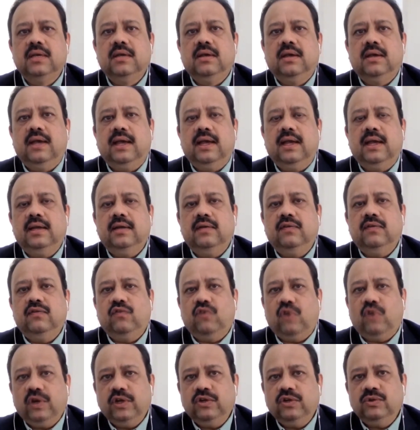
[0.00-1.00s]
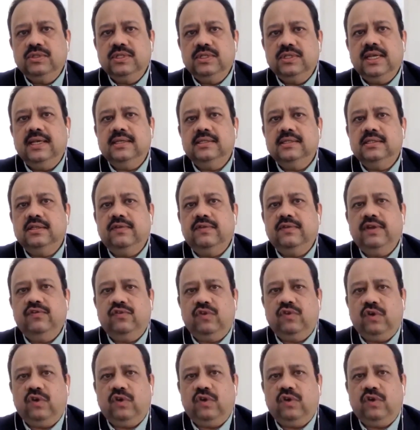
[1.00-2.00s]
And what do you see as the way
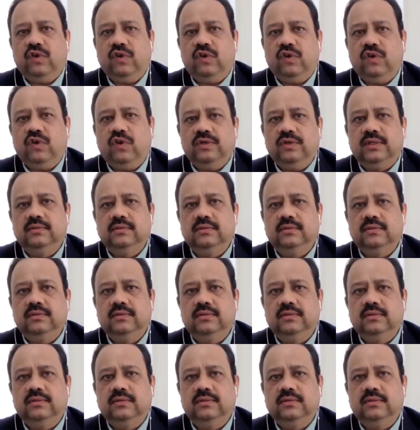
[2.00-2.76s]
forward?